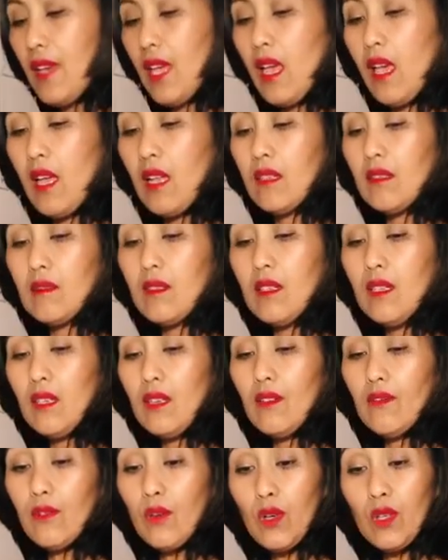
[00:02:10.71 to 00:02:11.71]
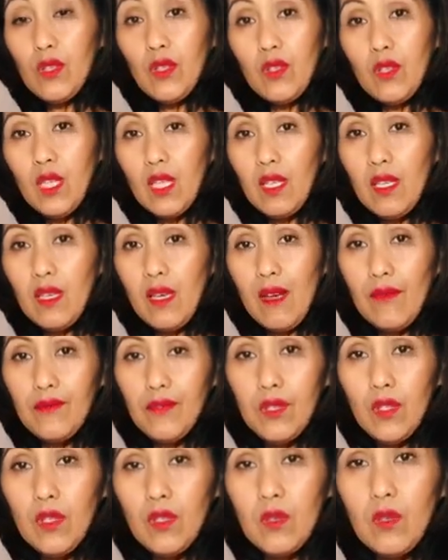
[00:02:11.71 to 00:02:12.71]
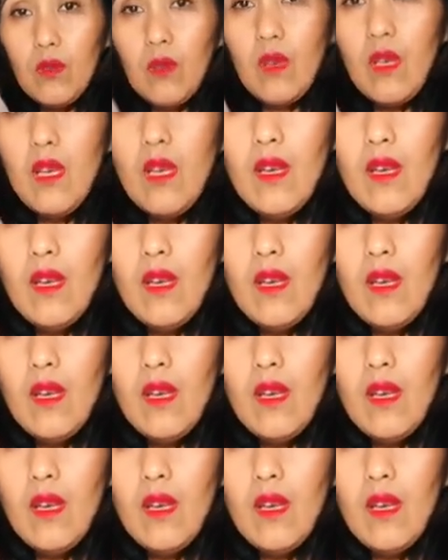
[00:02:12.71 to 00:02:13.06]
And of course you're gonna have to